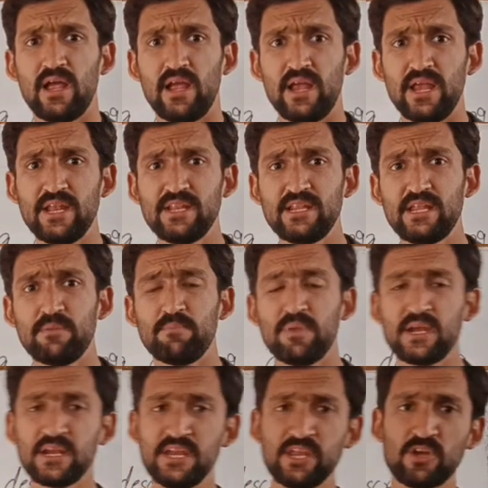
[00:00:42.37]
in the
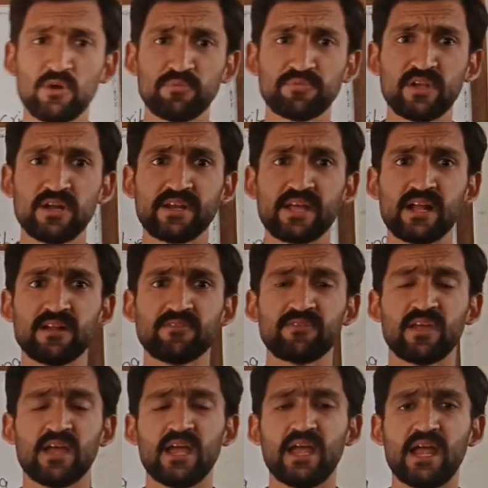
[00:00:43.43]
beginning of sentence
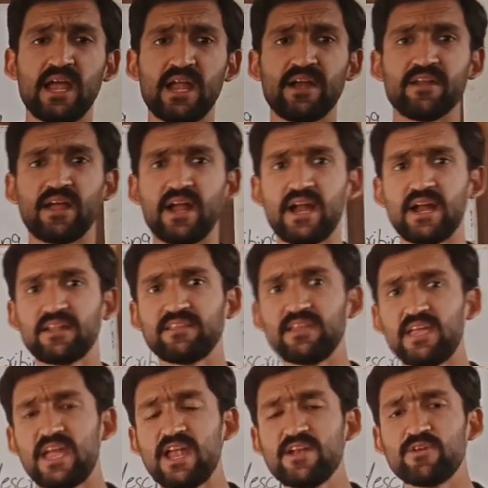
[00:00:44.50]
and at the
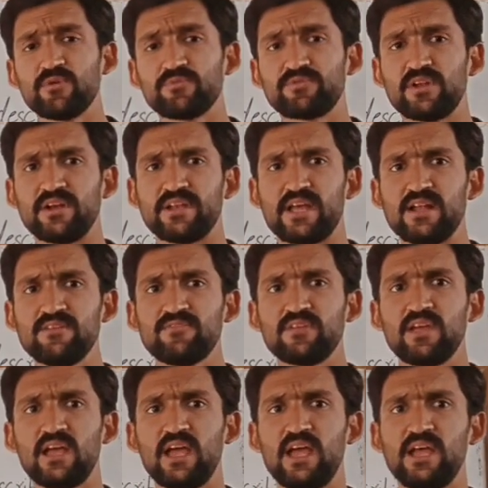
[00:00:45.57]
end of sentence
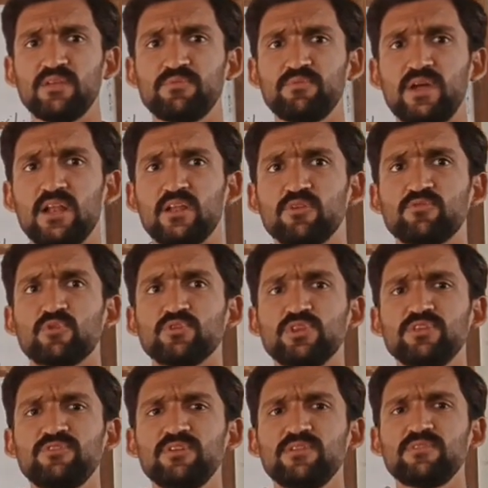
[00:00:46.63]
as well. So
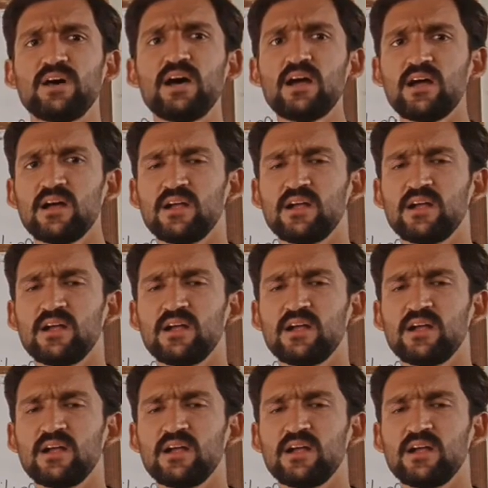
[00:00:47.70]
this is a